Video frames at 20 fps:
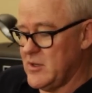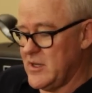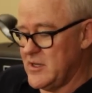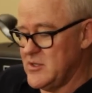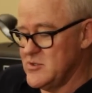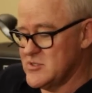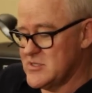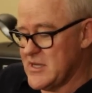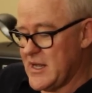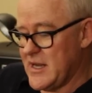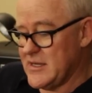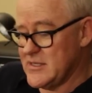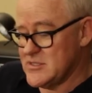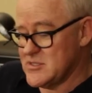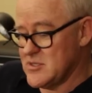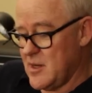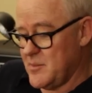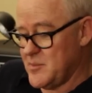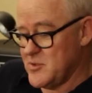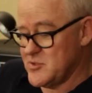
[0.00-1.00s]
I used that as
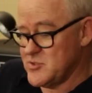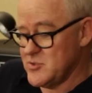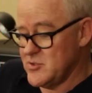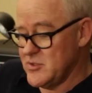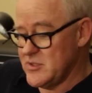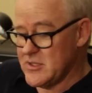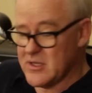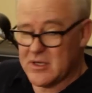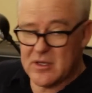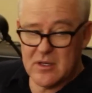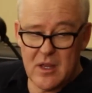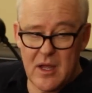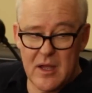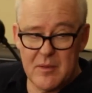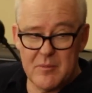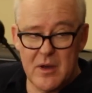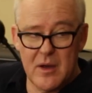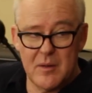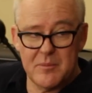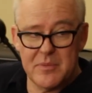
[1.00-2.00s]
an opportunity to
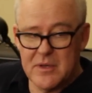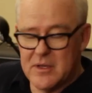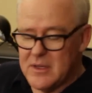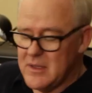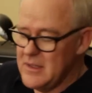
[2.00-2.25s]
climb up,